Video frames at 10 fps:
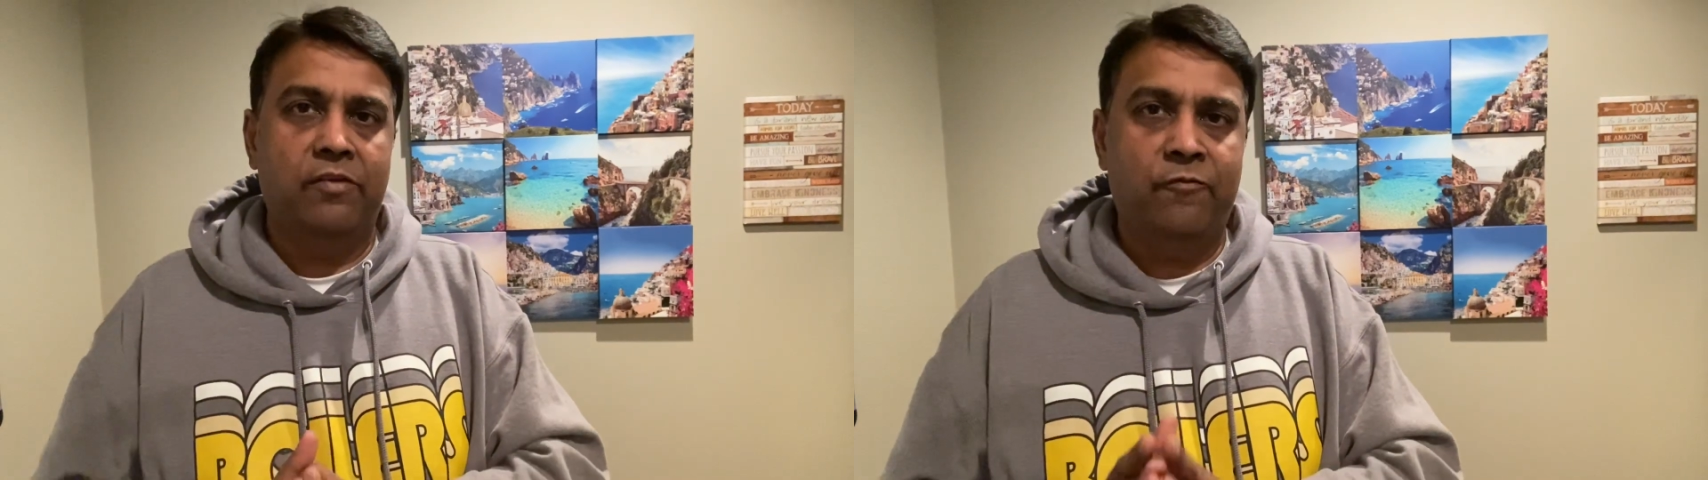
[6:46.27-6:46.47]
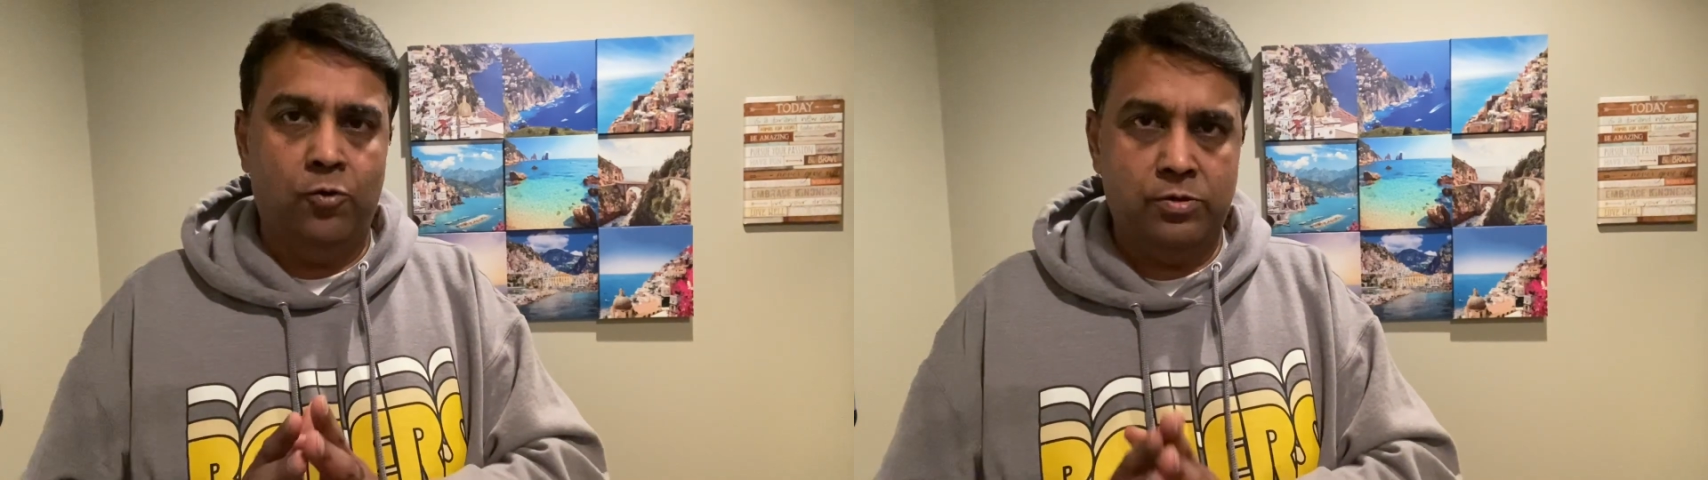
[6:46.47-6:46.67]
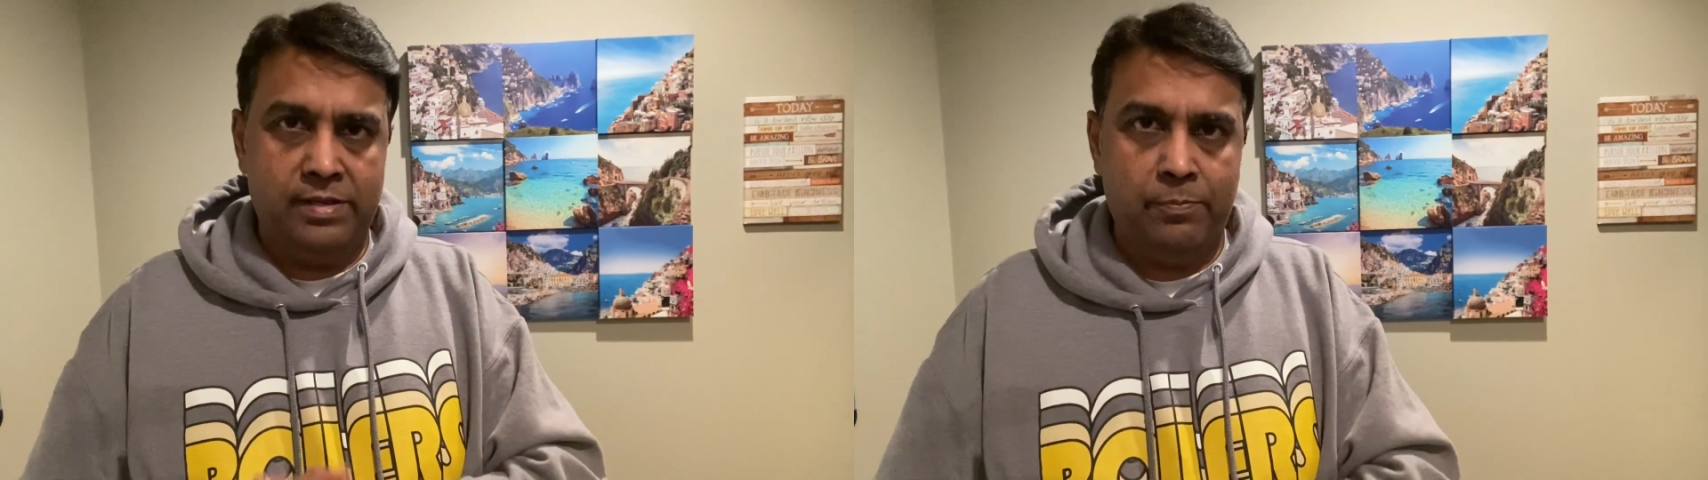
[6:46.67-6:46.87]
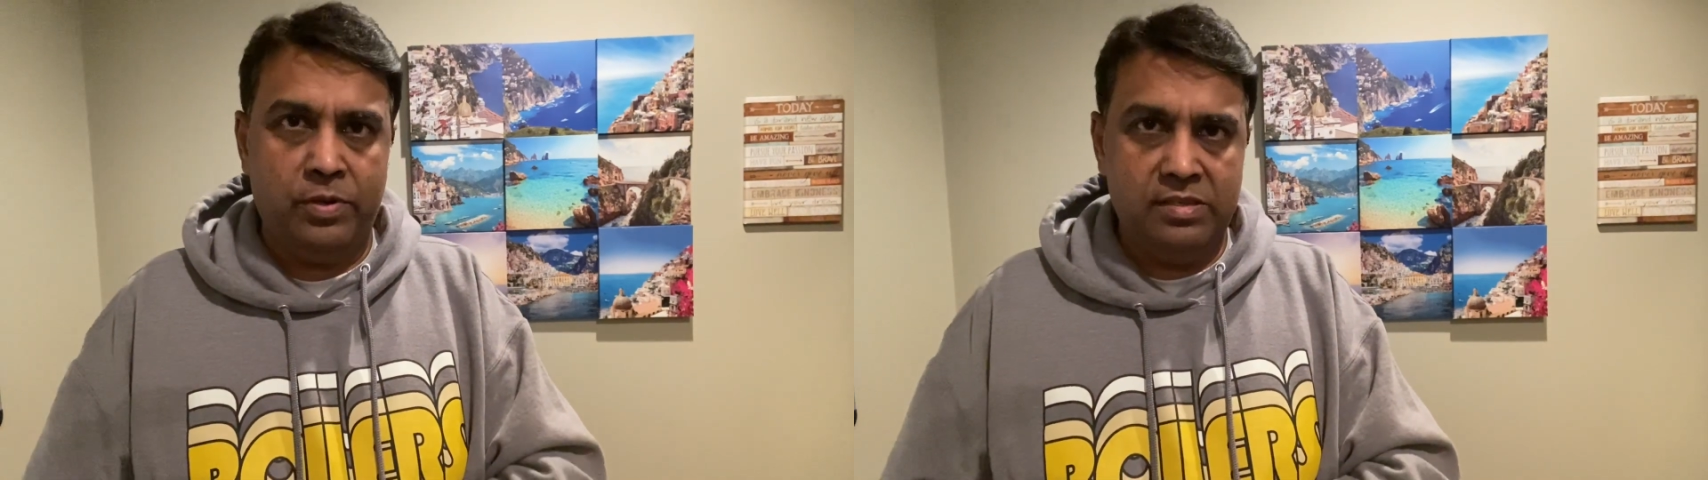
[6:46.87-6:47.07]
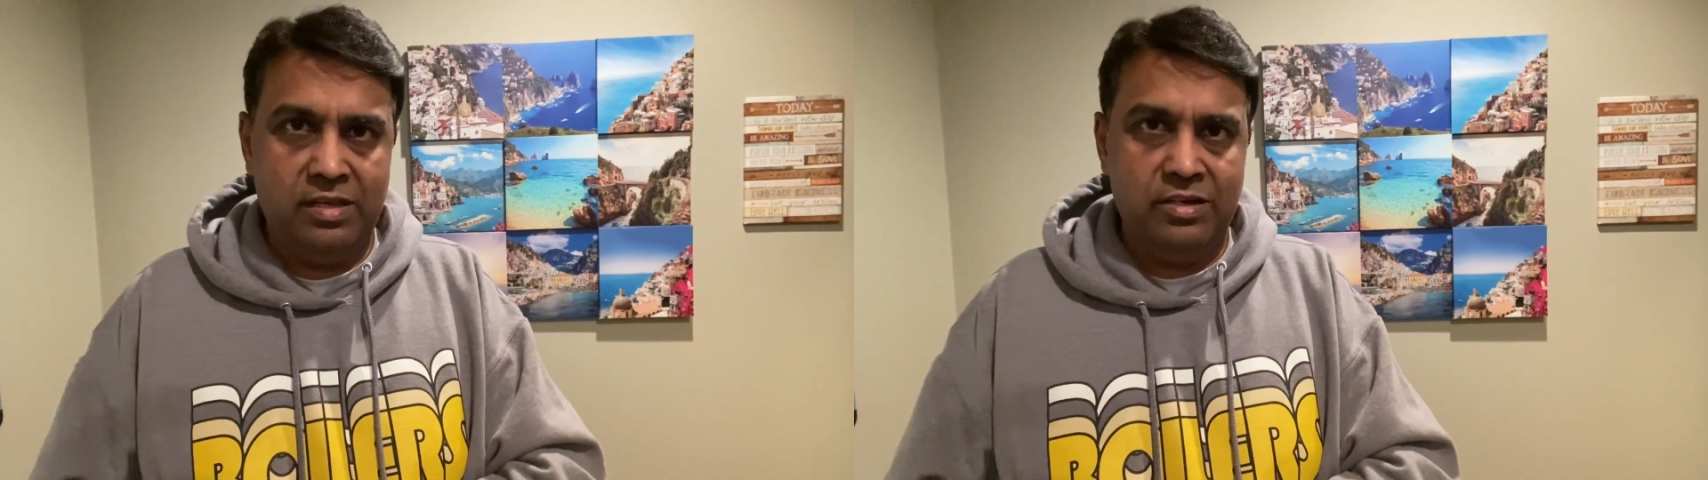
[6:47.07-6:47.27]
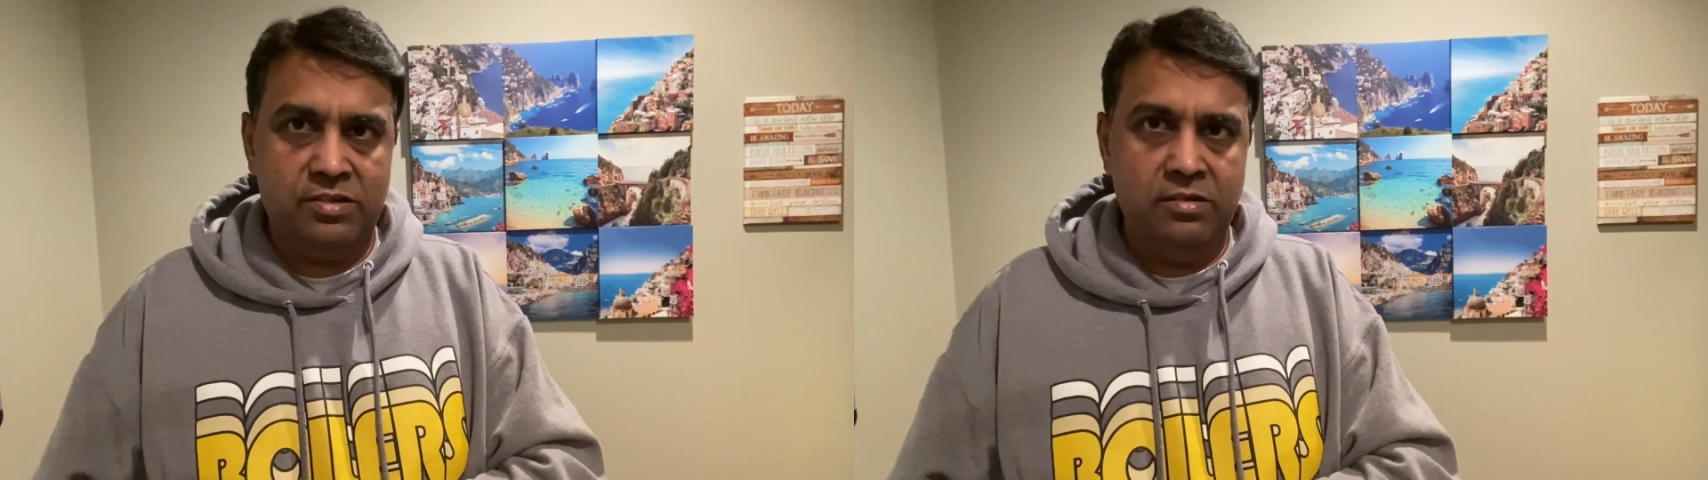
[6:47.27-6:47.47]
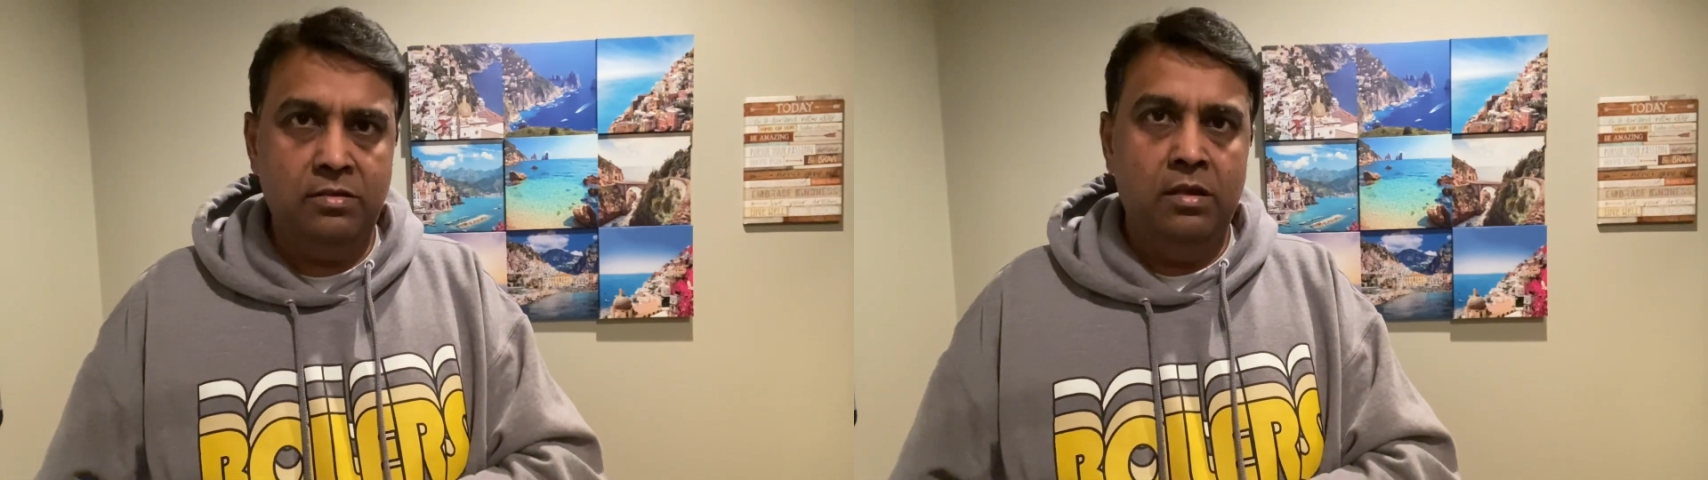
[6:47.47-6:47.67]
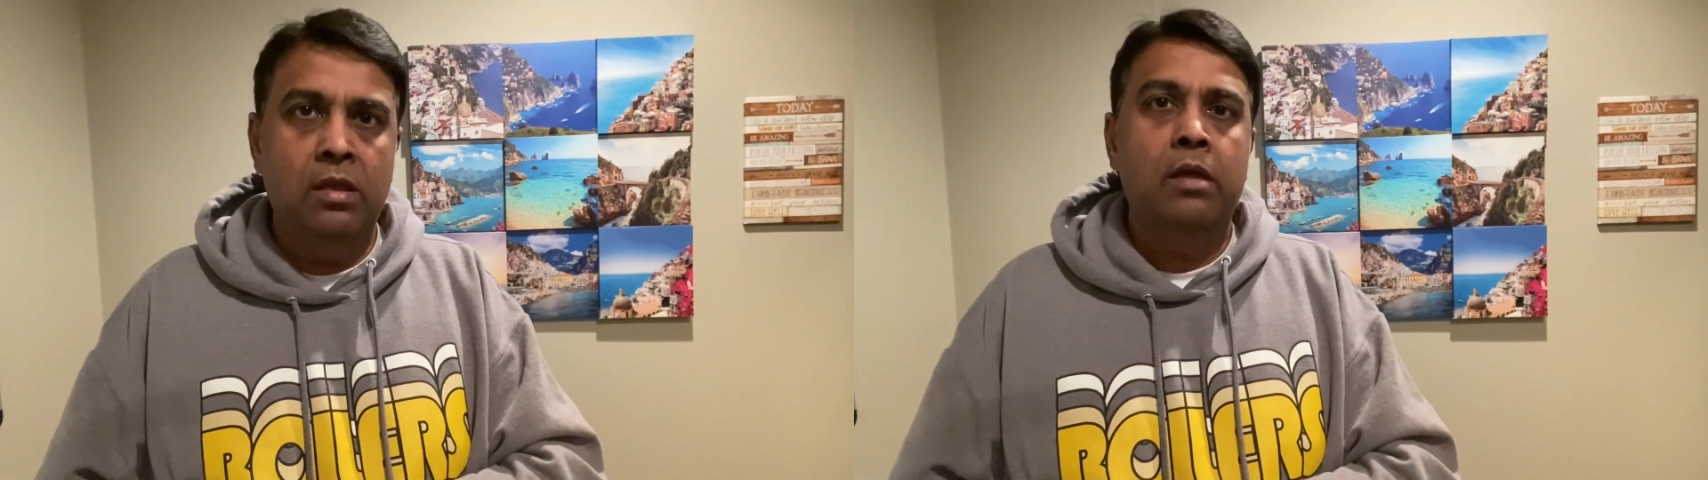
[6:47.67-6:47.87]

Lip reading: force appreciation,